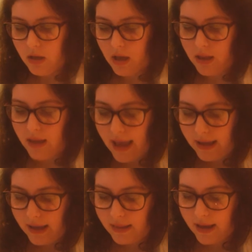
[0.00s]

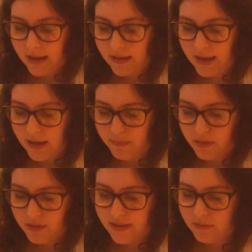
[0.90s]
I like it
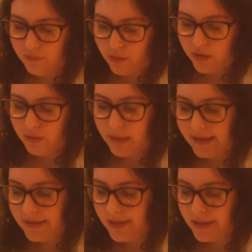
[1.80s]
because it
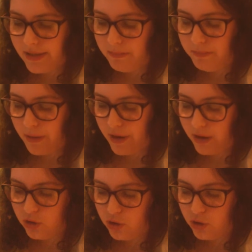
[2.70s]
volumizes, but I
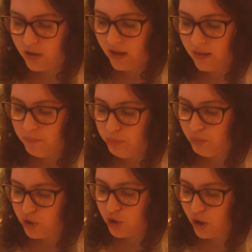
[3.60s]
just don't like the
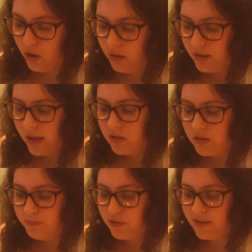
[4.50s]
brush on it
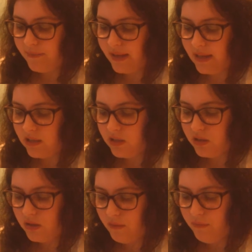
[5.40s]
just because I think it's
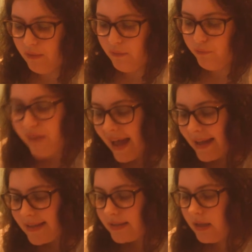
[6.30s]
very
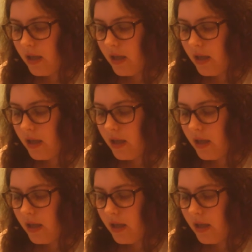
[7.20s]
fat.